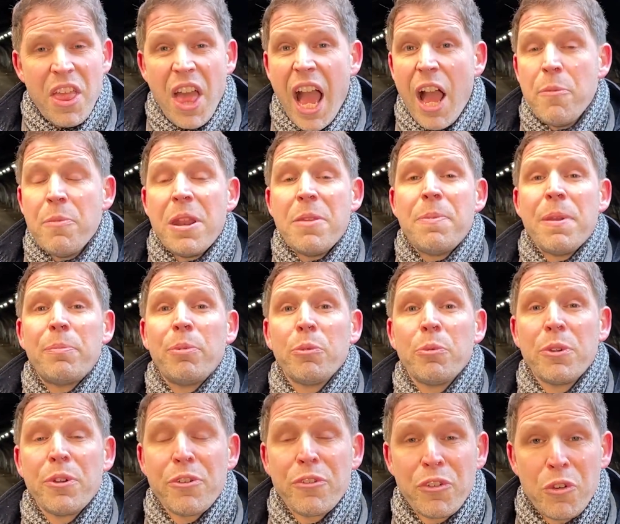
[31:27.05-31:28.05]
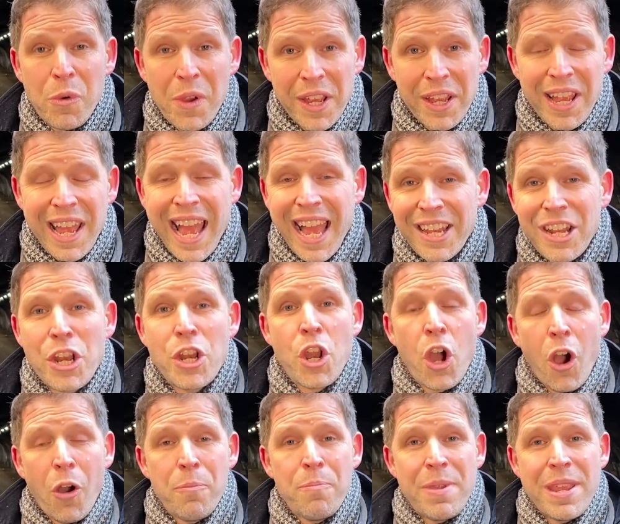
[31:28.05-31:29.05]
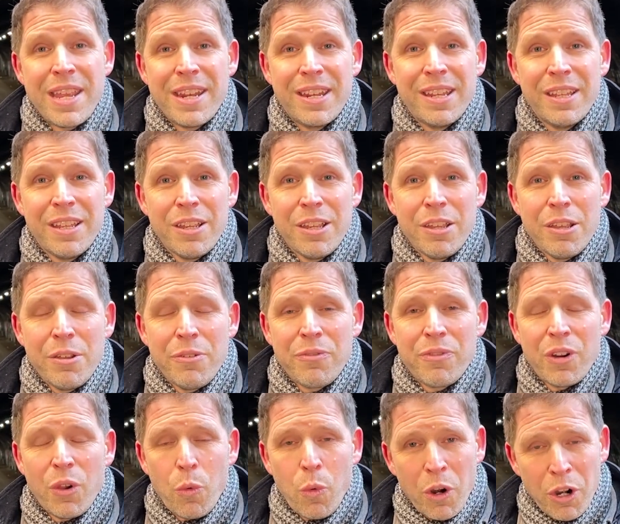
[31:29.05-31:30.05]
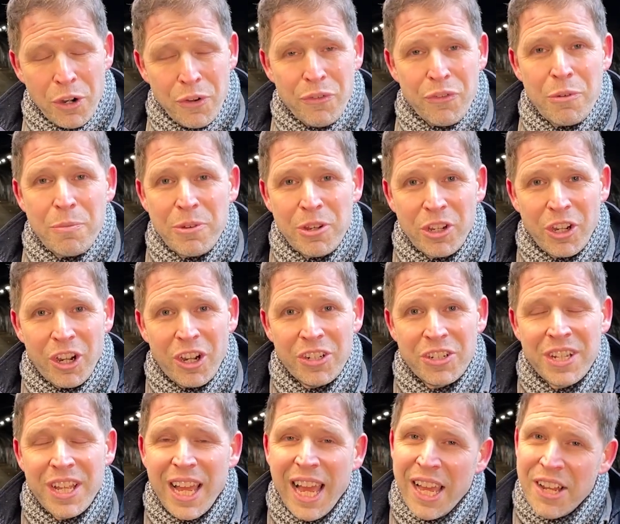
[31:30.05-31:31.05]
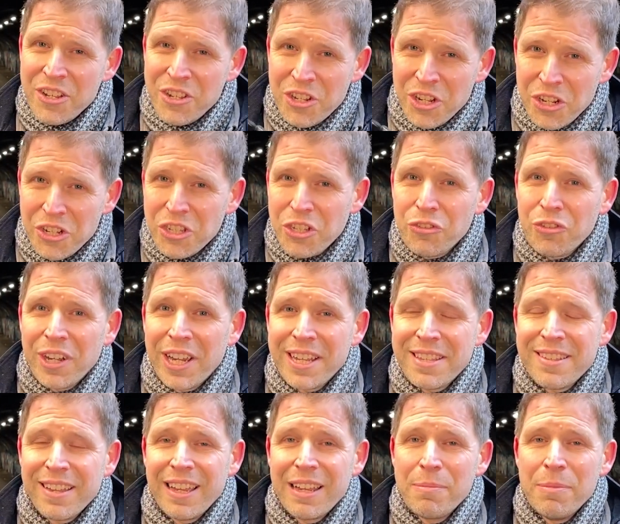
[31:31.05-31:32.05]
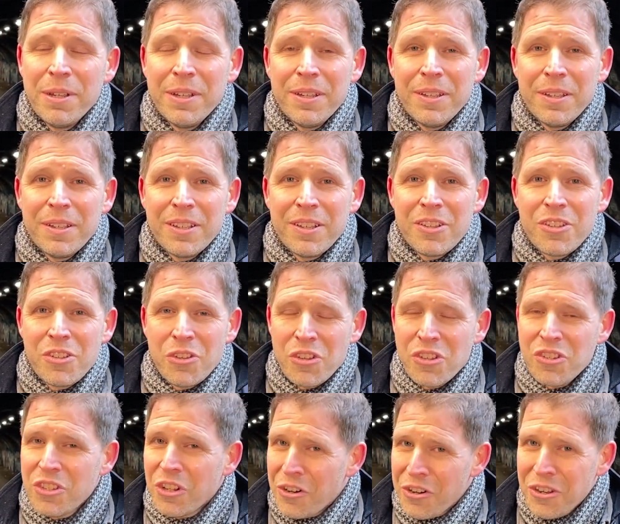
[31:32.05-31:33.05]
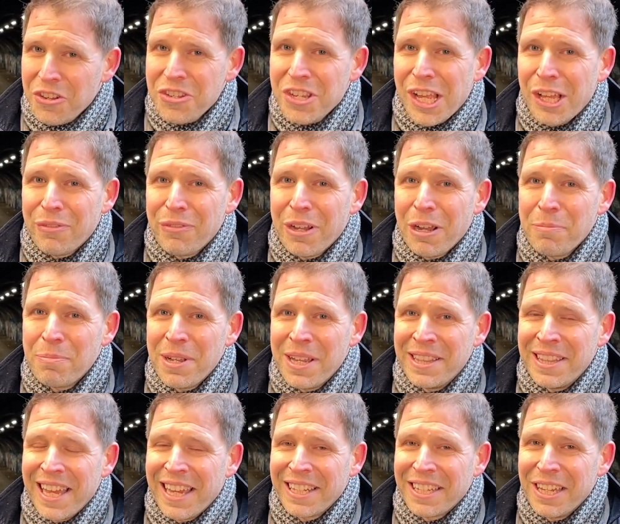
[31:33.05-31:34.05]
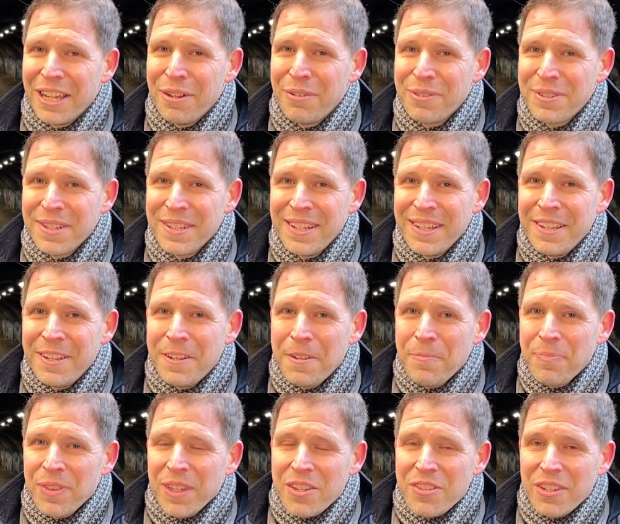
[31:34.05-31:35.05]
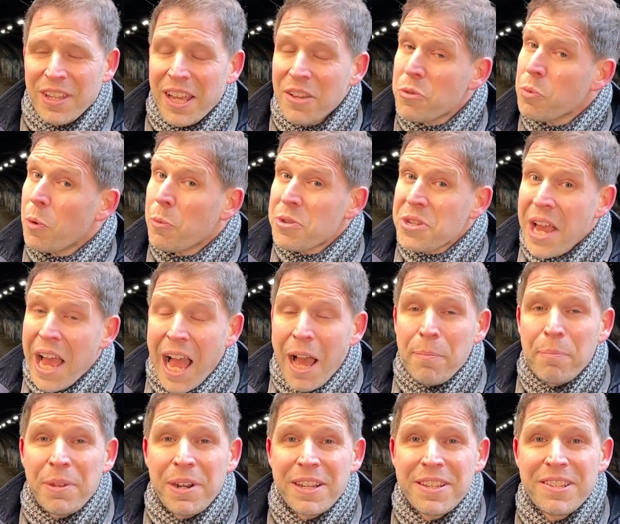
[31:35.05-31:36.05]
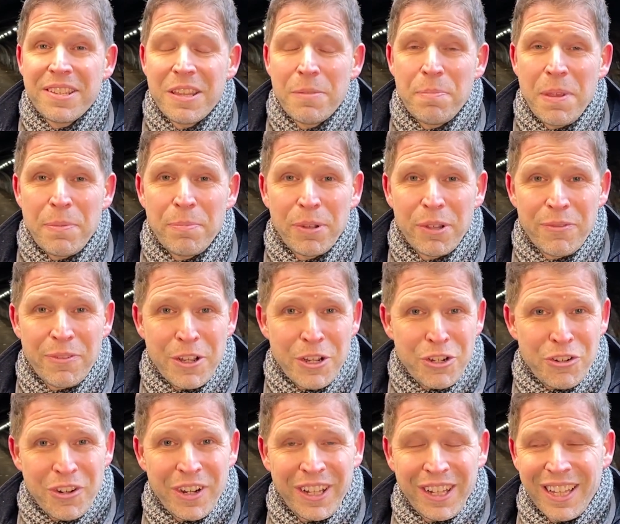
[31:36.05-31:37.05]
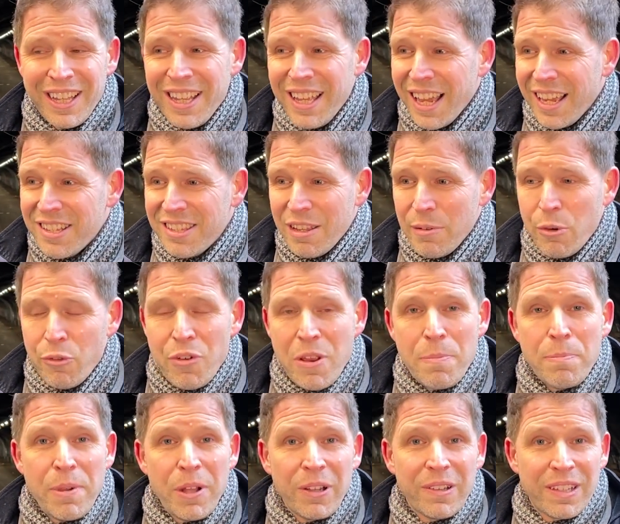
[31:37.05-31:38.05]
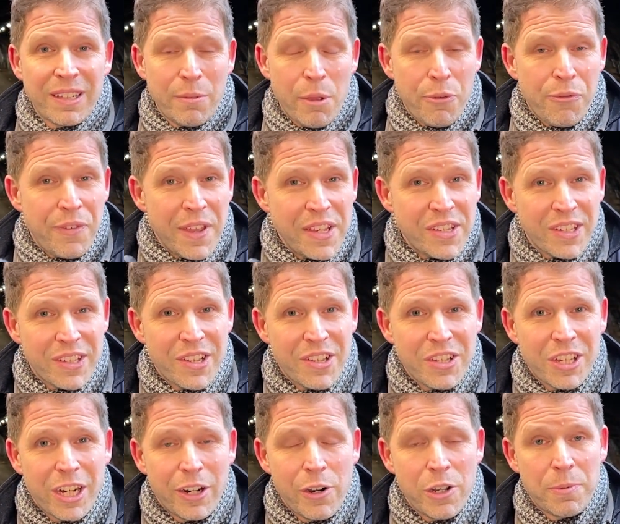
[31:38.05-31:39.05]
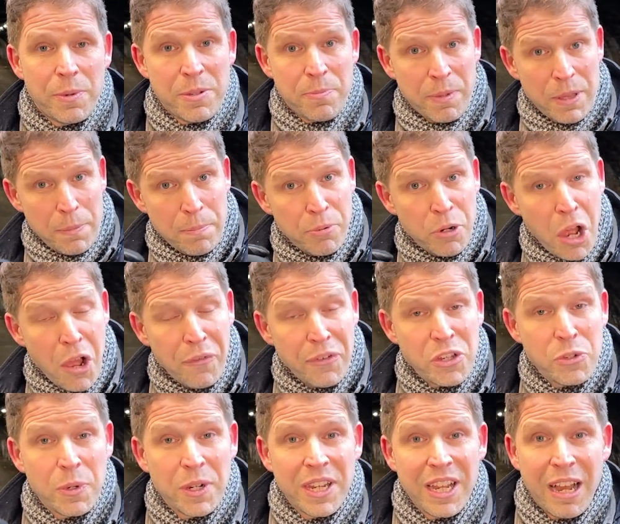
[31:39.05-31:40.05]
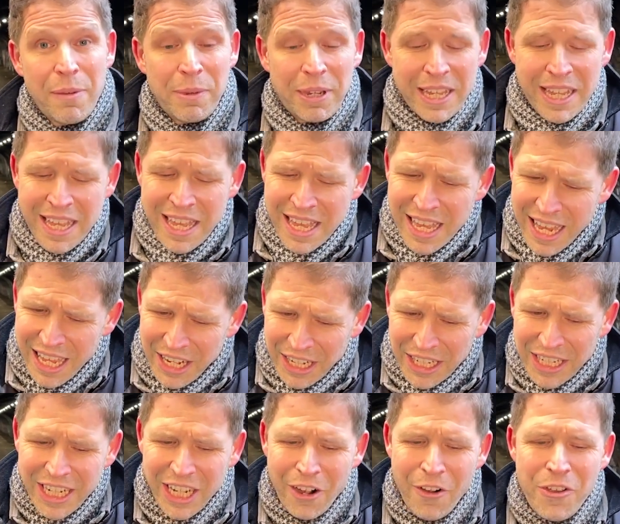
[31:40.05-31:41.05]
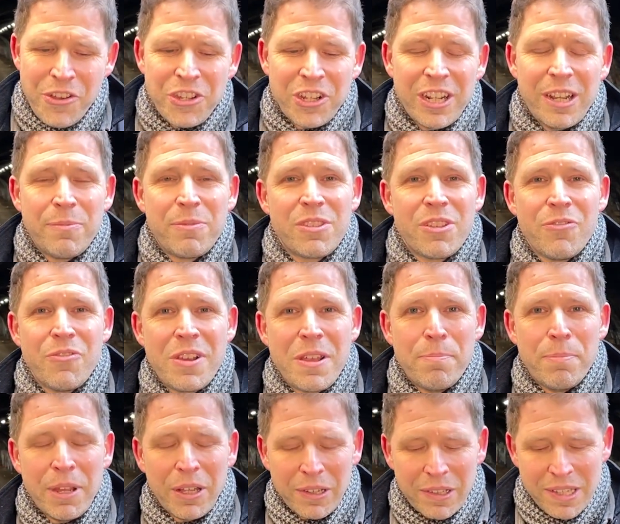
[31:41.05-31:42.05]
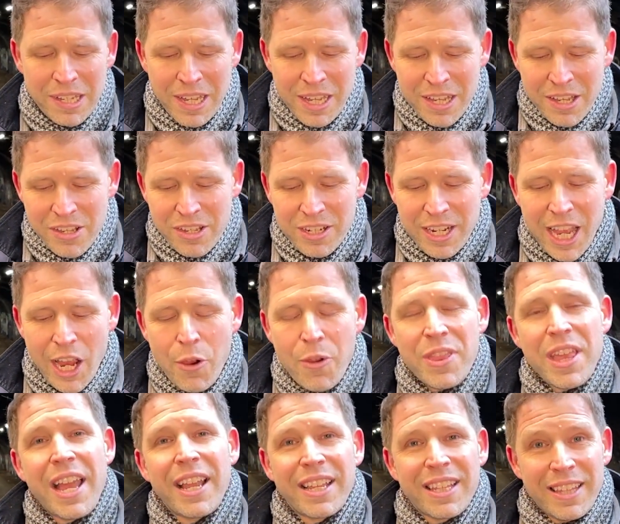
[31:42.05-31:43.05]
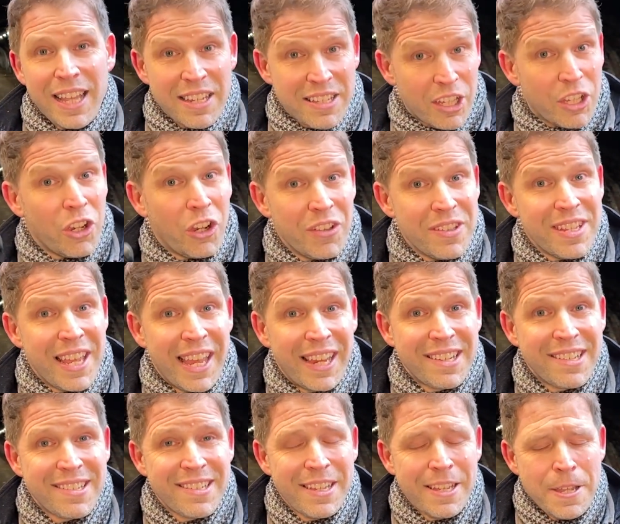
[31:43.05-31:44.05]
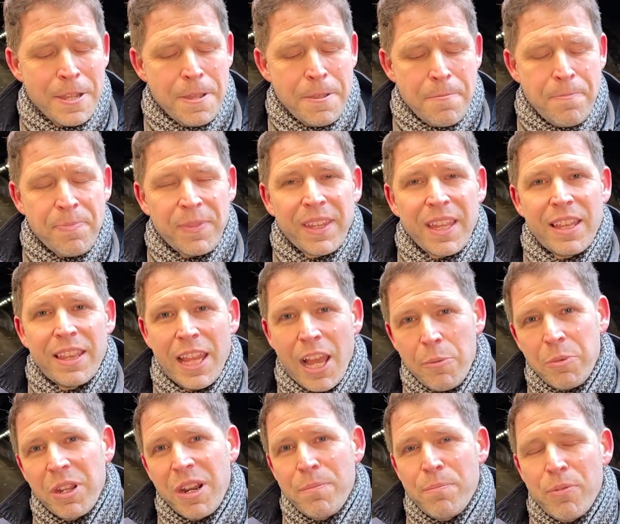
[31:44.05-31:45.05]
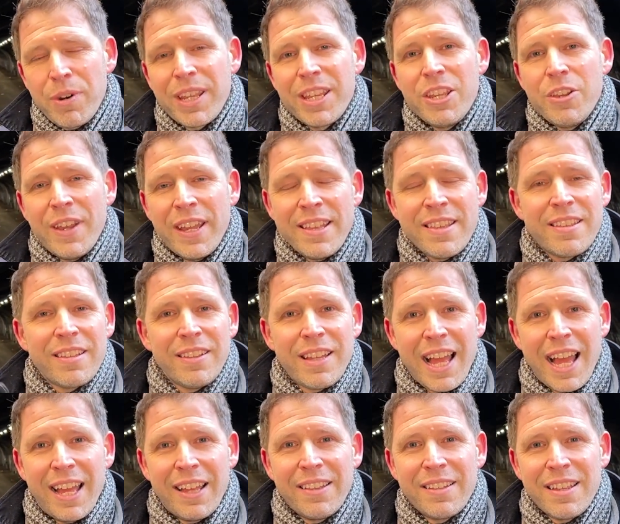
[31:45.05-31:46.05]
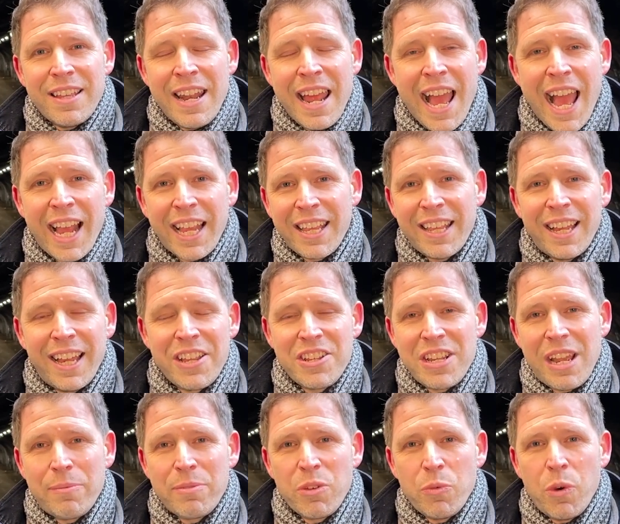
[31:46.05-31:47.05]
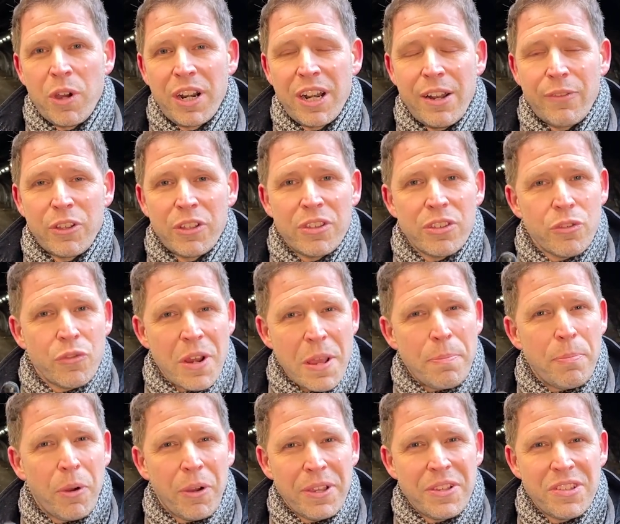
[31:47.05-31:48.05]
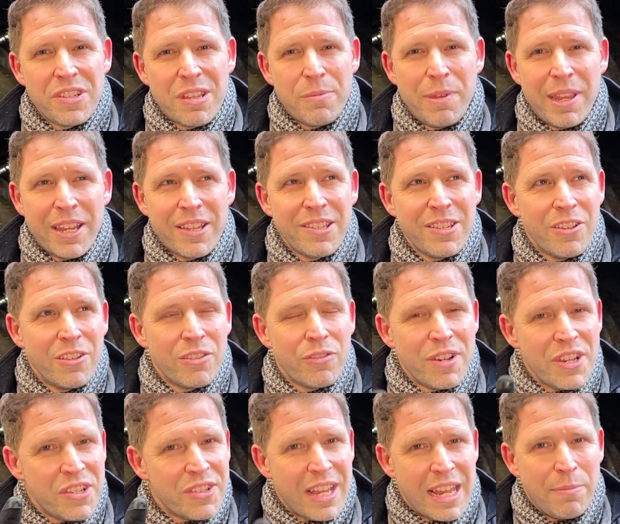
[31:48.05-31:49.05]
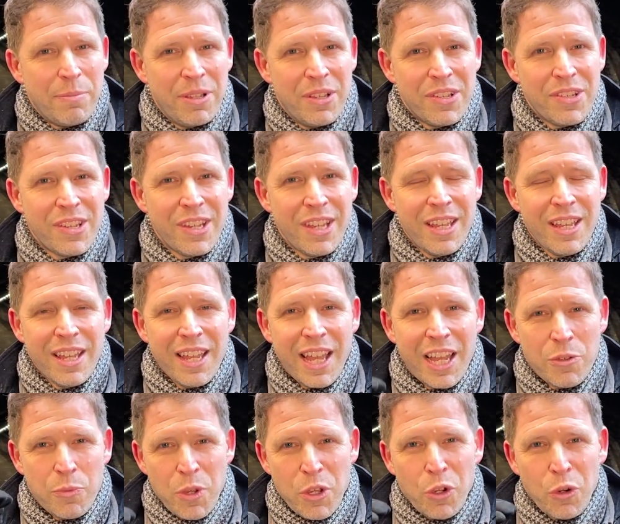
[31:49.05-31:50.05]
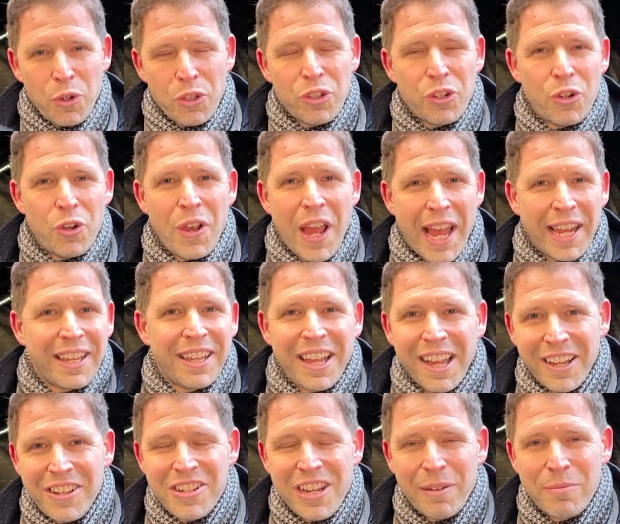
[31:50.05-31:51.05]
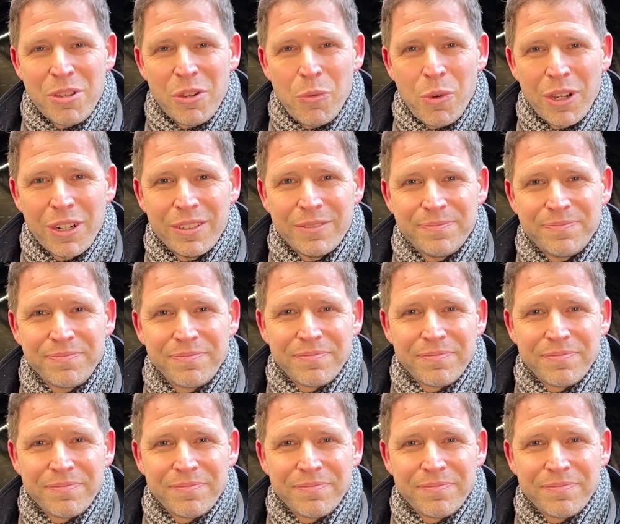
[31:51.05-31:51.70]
How many people would have quit had it not been for a word from God at just the right time? So stir yourself up in that gift. So that's what was happening to the people of Israel as they were rebuilding, they were facing discouragements, but the prophets were coming and encouraging them to rebuild. So now that's the context. Now I'm going to bring you into land in Haggai chapter 1, and I've got 3 points to make to you, 3 statements. as we go through Haggai chapter 1.